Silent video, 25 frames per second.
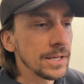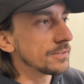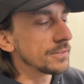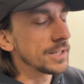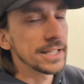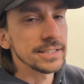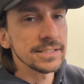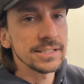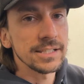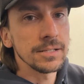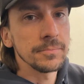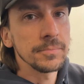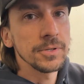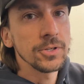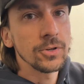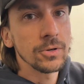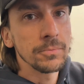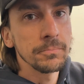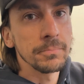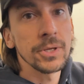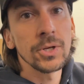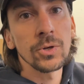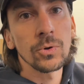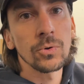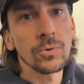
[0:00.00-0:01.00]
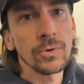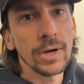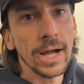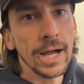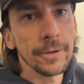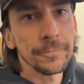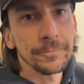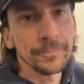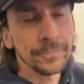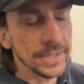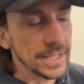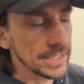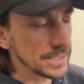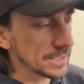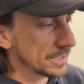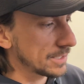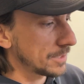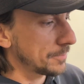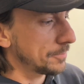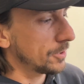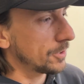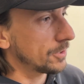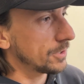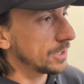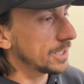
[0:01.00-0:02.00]
That's gonna be your middle ground. That's
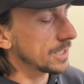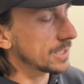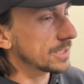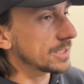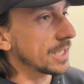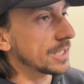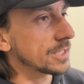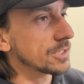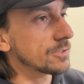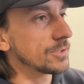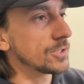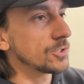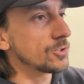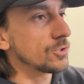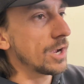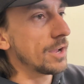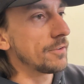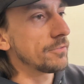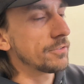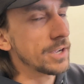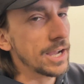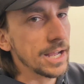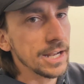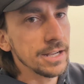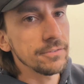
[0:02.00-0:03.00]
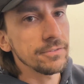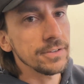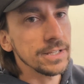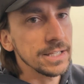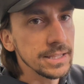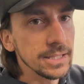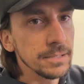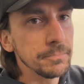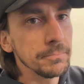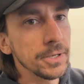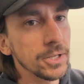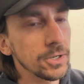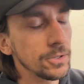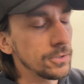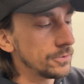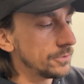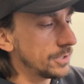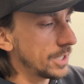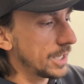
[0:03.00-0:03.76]
gonna put the accessory drive kind of in the middle,